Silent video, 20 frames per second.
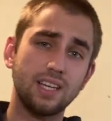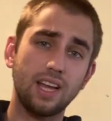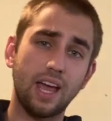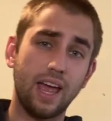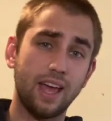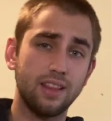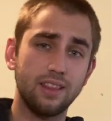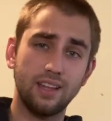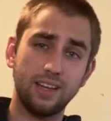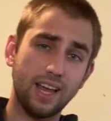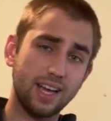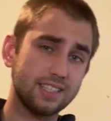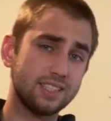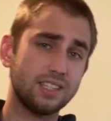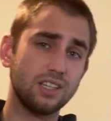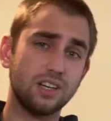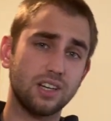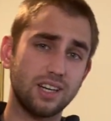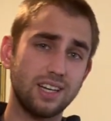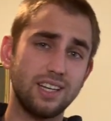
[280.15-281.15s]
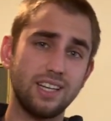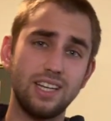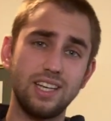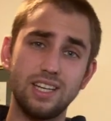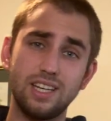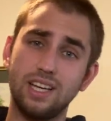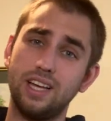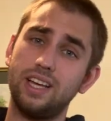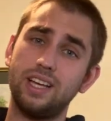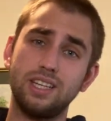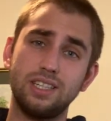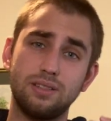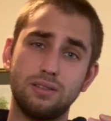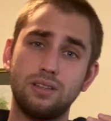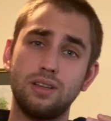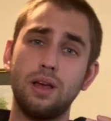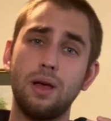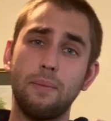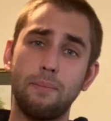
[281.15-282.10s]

And the next thing you're going to need is